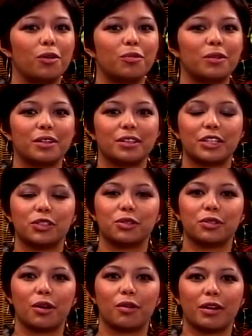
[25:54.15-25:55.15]
We'll let you
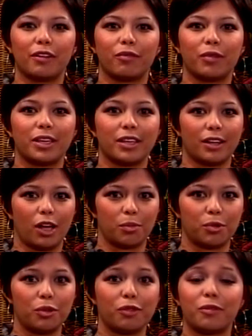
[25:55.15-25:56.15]
know if we can help
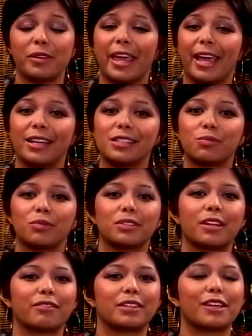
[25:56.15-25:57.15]
you. If we can't, we'll
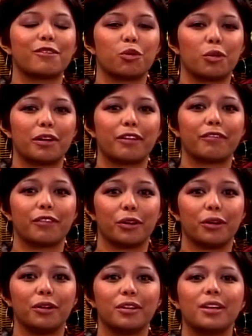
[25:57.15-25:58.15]
definitely give you a
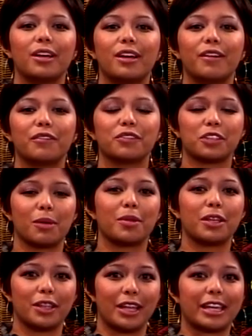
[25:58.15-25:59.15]
referral for
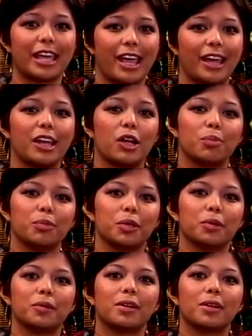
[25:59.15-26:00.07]
somebody that can help you.